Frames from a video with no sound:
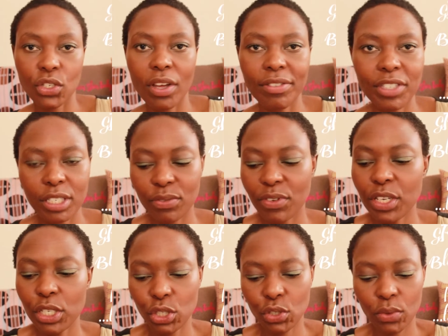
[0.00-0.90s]
So I've just
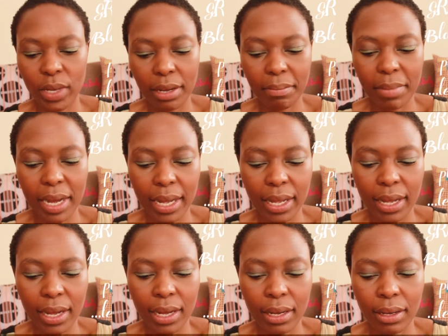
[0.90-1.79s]
finished doing my
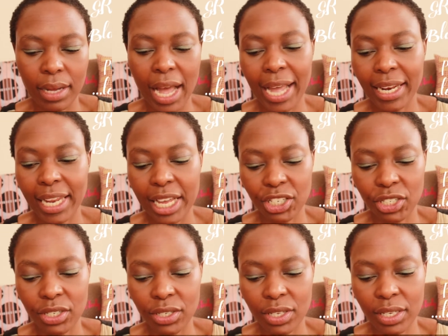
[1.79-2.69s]
uh,
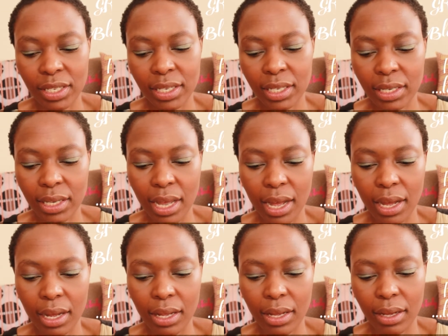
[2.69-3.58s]
eyelashes. This is
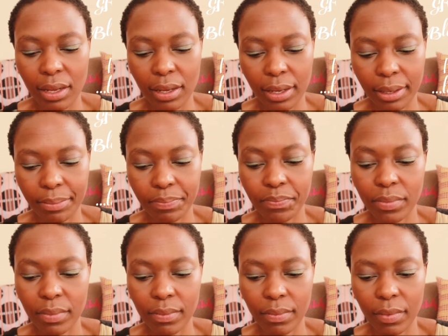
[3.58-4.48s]
uh,
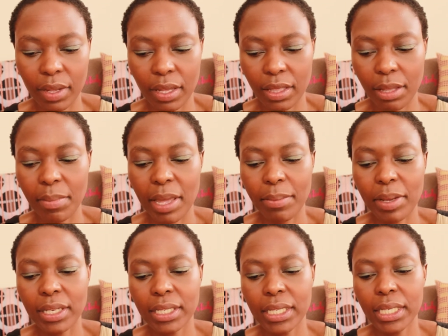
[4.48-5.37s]
the
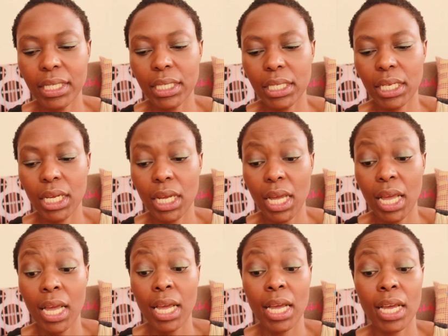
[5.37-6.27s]
Maybelline
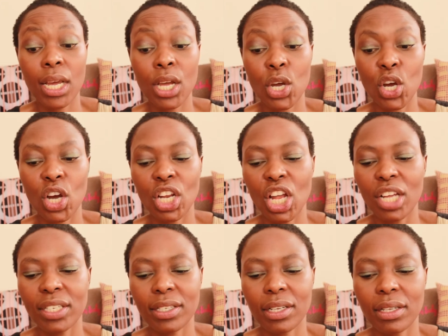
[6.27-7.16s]

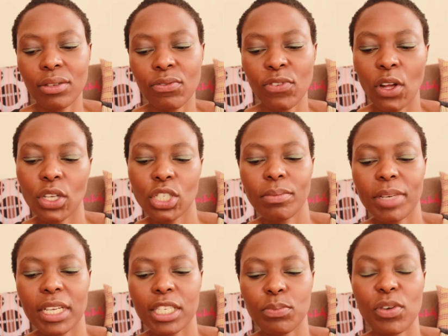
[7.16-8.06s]
Colossal Volume
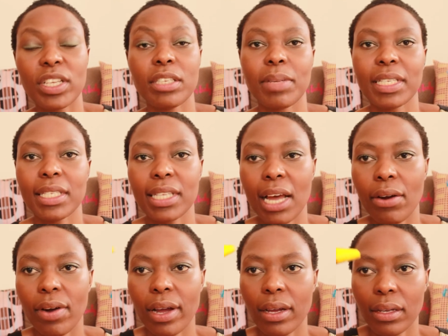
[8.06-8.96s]
Express
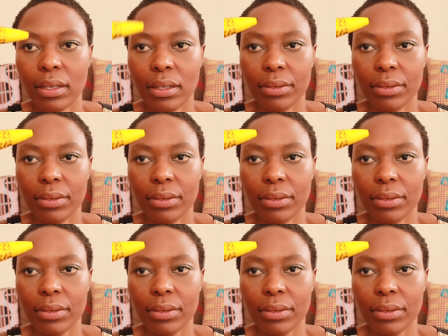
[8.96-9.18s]
Mascara.